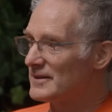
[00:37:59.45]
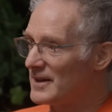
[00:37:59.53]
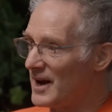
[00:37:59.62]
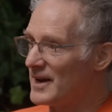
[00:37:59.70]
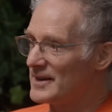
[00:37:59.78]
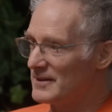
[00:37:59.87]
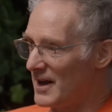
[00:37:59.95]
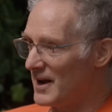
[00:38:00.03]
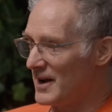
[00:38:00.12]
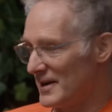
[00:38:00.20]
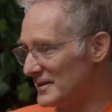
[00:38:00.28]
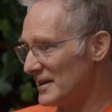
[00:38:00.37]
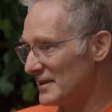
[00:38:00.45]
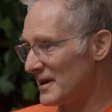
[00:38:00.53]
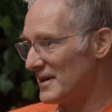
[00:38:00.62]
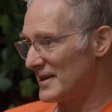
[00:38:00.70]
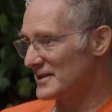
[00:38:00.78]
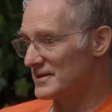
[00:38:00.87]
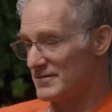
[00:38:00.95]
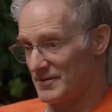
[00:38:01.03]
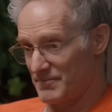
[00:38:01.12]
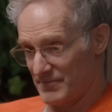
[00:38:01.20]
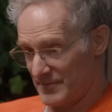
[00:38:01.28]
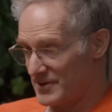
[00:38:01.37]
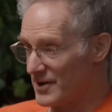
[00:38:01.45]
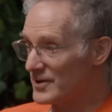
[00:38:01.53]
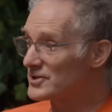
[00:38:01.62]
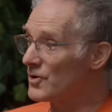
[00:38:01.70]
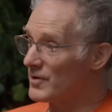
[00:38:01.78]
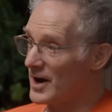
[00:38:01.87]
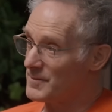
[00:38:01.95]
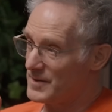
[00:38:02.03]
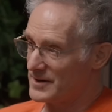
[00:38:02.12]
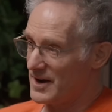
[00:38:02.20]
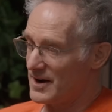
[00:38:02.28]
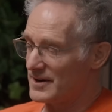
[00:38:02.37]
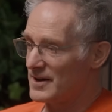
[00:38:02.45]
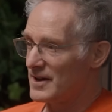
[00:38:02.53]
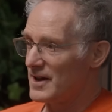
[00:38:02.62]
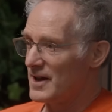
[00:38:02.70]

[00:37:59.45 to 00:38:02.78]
La ilaha illallah, there is no God but God.